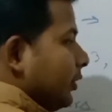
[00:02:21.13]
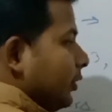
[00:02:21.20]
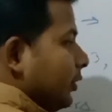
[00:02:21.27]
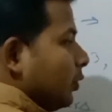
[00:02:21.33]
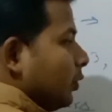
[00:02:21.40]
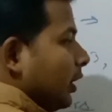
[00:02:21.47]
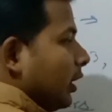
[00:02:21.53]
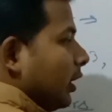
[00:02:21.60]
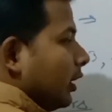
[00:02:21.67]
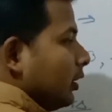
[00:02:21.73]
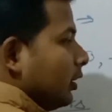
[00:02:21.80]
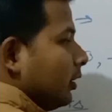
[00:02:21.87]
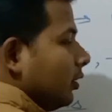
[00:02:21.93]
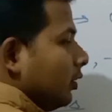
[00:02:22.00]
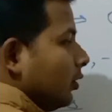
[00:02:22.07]

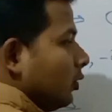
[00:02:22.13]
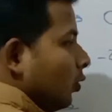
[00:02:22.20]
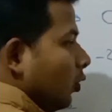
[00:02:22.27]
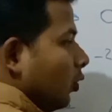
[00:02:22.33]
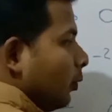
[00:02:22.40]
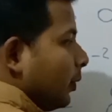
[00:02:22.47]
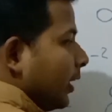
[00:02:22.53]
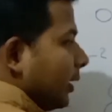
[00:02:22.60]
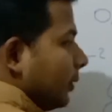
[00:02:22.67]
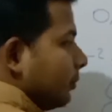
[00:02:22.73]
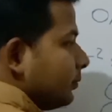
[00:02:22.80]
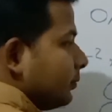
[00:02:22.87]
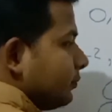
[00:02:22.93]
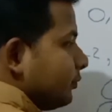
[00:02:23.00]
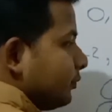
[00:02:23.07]
That p and
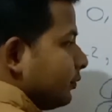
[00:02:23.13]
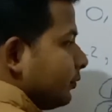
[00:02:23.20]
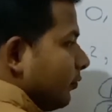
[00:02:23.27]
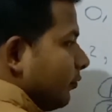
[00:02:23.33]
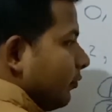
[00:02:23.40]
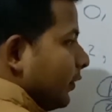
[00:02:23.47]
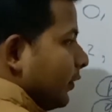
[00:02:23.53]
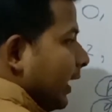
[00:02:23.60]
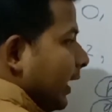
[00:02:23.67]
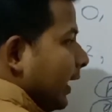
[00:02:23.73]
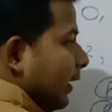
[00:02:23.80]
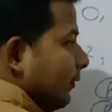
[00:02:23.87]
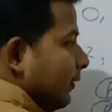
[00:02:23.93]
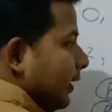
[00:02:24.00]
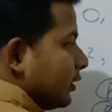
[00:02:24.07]
q are
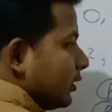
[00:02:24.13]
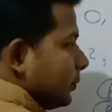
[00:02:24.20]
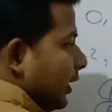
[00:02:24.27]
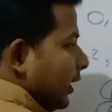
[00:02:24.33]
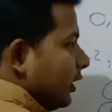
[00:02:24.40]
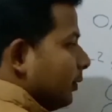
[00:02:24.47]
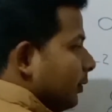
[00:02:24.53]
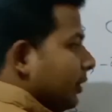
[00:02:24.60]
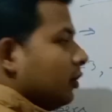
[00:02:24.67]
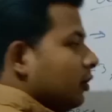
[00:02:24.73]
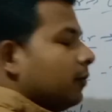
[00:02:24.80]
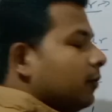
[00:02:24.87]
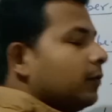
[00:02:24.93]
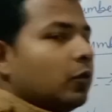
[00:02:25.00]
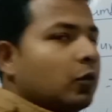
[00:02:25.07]
co-prime.
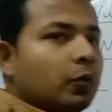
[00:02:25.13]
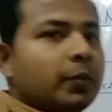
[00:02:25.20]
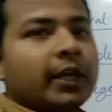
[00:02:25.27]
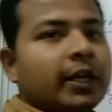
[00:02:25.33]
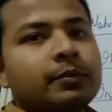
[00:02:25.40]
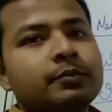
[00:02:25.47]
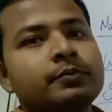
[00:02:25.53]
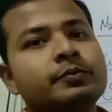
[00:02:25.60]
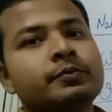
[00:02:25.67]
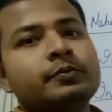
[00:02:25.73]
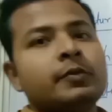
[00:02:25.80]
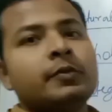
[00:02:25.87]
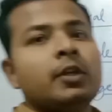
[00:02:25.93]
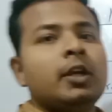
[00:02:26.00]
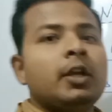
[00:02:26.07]
I will
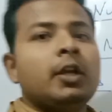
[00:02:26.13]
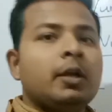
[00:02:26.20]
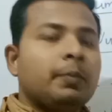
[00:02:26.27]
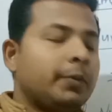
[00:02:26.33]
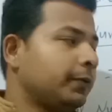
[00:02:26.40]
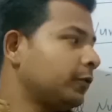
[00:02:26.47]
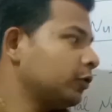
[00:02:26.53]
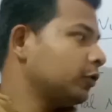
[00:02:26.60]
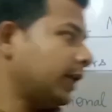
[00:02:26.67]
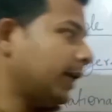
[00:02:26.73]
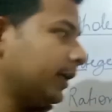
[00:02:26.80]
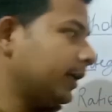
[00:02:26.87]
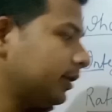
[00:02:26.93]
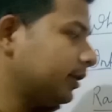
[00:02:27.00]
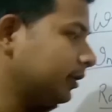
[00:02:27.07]
explain the meaning of
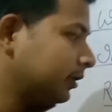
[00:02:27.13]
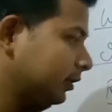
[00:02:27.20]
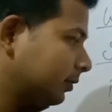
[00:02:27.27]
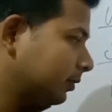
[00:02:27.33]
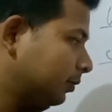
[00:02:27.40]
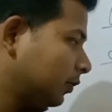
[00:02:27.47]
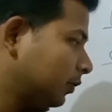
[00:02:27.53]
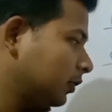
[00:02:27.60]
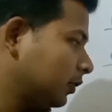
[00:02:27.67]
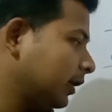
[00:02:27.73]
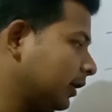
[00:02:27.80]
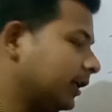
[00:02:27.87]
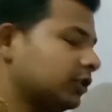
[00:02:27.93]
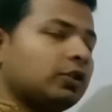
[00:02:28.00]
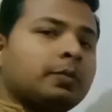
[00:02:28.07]
co-prime.
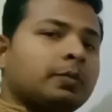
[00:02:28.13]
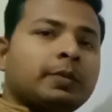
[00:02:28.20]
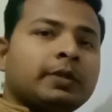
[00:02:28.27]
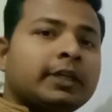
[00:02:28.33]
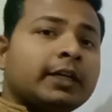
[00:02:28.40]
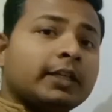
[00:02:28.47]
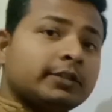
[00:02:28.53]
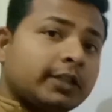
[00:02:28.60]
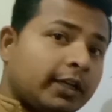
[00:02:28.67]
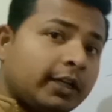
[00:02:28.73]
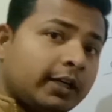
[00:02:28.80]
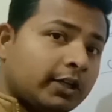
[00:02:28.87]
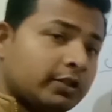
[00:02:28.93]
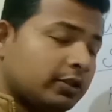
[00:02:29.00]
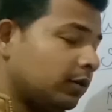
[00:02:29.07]
Before that,
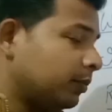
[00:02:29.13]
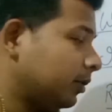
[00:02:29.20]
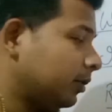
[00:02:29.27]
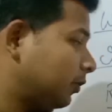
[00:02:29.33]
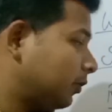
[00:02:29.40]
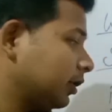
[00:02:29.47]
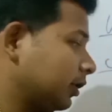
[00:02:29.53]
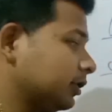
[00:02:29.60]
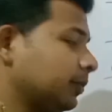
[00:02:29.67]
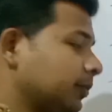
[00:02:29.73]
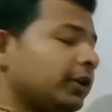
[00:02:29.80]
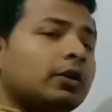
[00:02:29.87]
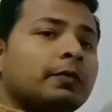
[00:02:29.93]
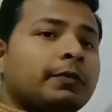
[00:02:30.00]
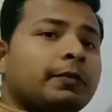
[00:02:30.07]
move to the next topic,
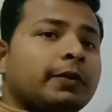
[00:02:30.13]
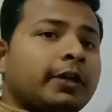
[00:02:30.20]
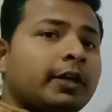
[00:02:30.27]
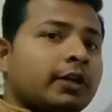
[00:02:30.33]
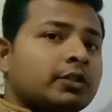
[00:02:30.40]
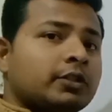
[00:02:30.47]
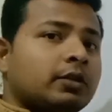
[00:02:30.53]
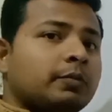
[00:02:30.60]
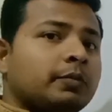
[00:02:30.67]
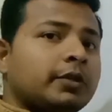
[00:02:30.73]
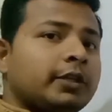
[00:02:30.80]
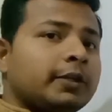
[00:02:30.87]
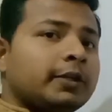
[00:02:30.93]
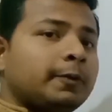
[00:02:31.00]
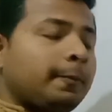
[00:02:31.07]
that is irrational
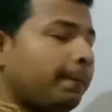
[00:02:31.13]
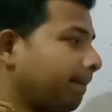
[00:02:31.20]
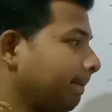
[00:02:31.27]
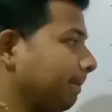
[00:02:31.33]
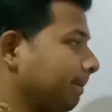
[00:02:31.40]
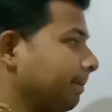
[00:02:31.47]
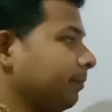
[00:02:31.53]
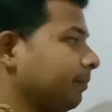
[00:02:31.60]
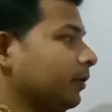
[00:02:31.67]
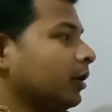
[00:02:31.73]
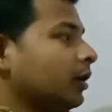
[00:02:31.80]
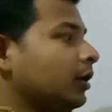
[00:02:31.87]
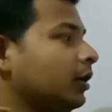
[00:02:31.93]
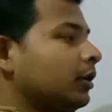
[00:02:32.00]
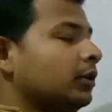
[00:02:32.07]
number. What is the meaning of
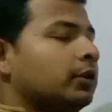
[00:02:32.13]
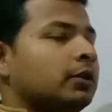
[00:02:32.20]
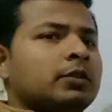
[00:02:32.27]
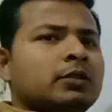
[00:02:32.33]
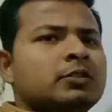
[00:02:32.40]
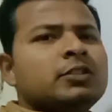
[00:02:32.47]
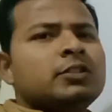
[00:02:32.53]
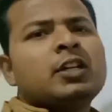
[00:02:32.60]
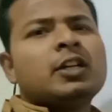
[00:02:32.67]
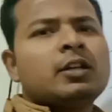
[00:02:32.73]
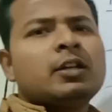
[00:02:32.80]
irrational number here?